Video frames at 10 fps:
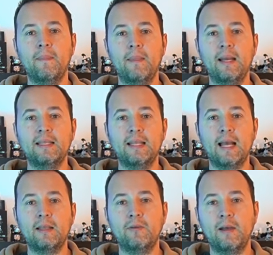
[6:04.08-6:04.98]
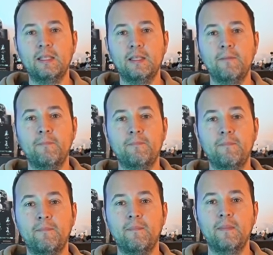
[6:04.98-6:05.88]
Then it's activated,
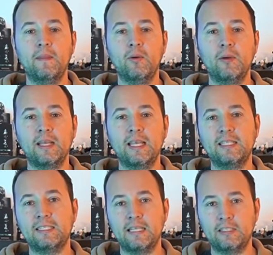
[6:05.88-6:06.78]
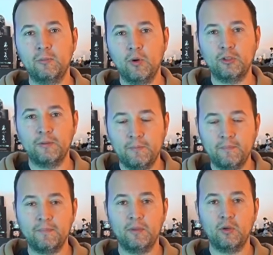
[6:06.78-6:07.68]
so it cleans that spot.
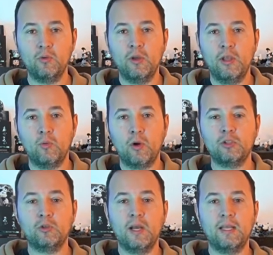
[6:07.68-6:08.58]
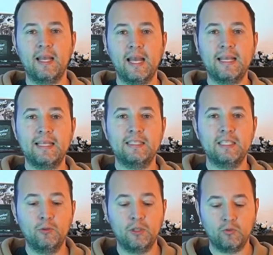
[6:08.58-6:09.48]
So it really works great. Let's
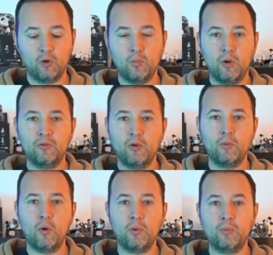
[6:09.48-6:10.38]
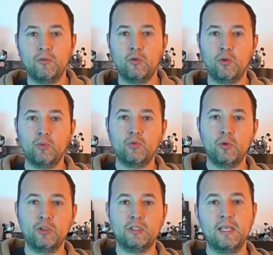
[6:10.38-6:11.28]
stick with the robot for a moment before we move
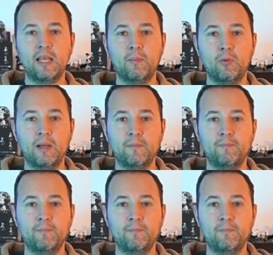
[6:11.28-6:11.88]
on to the camera.